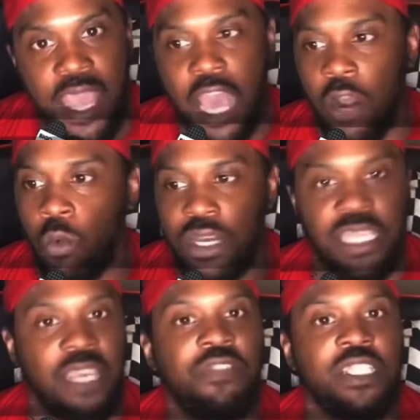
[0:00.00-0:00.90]
I don't want to
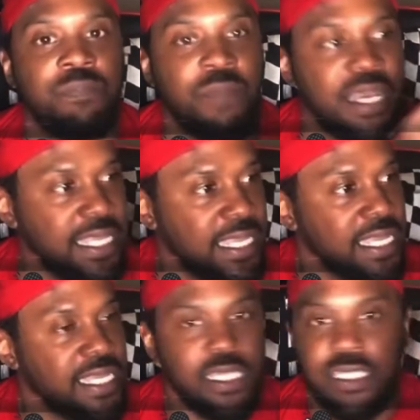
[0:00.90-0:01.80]
give this money
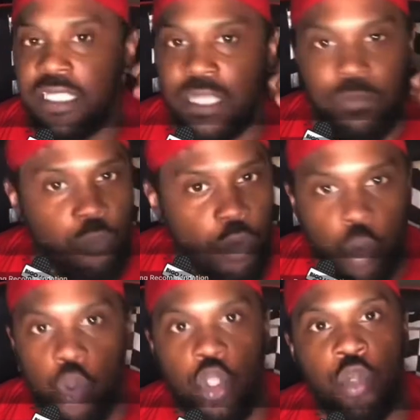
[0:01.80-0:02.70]
to
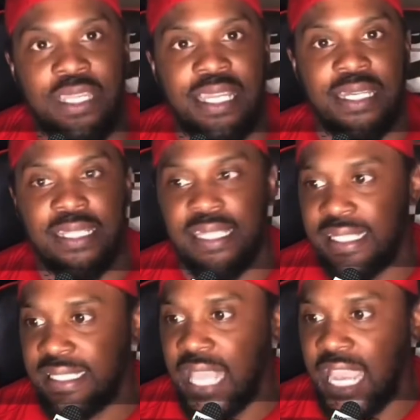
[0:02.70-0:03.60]
who you didn't
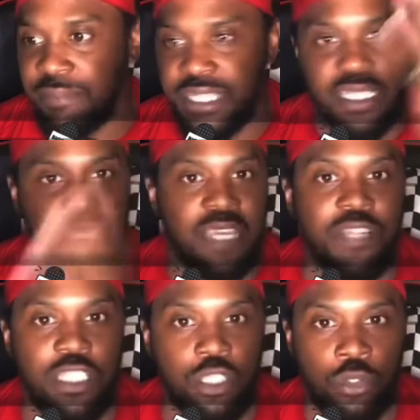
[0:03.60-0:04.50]
assign me to give
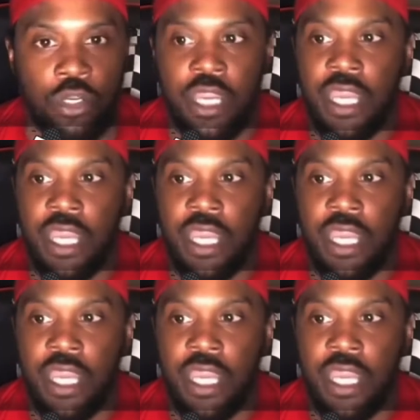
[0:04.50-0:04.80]
it to.